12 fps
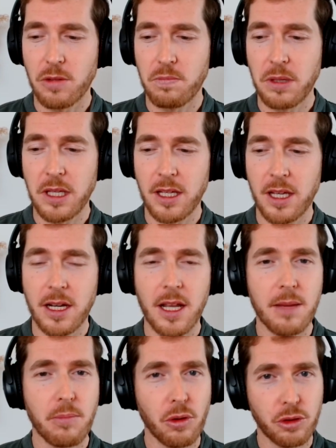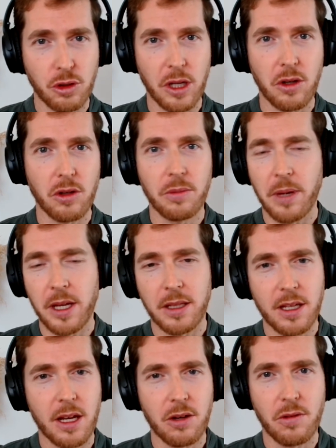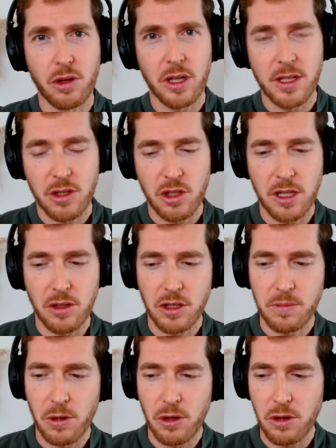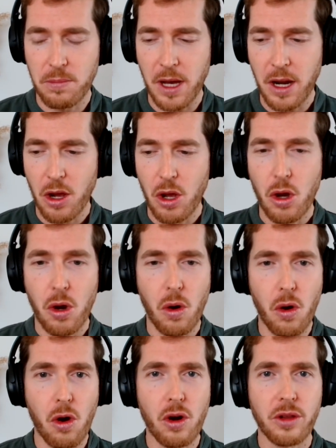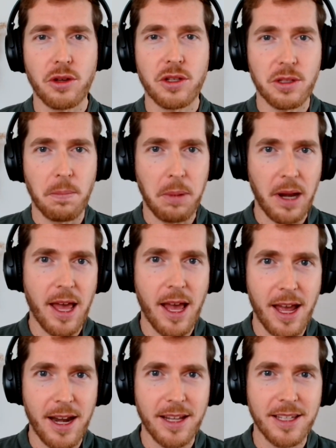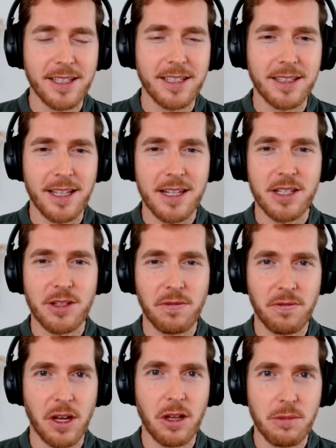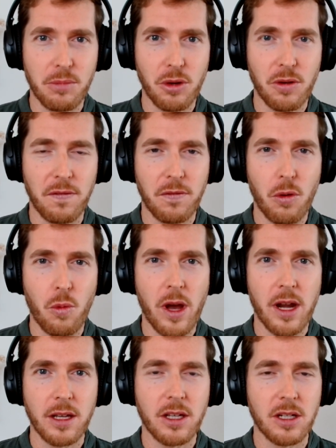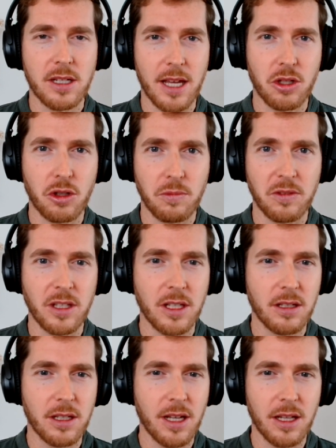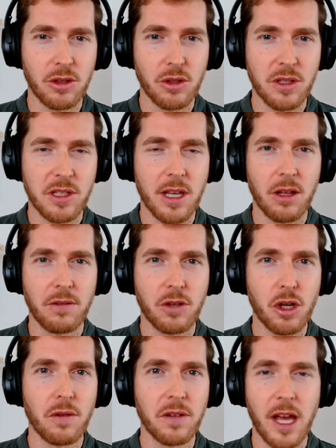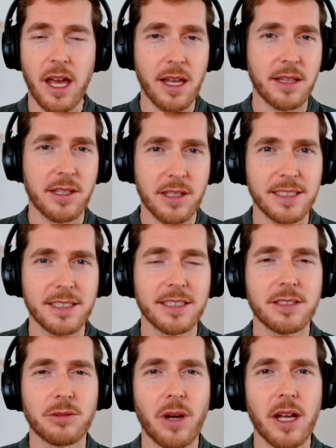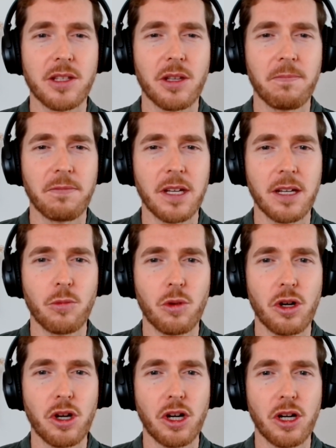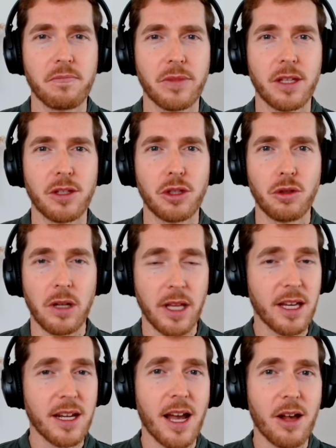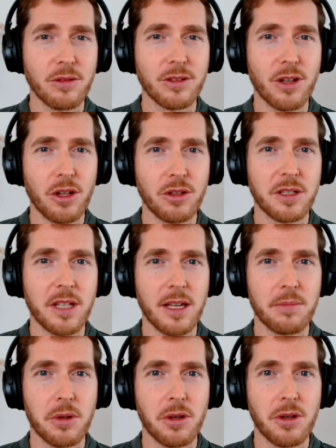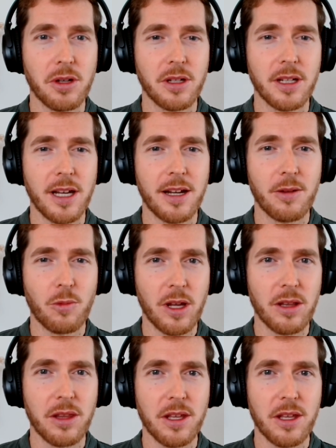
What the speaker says: be enabled, trickled by the kind of organization that you spoke about? Or there's a plan that is available for when a catastrophe at the scale of COVID hits, right? Something where you lay it out on the table, and when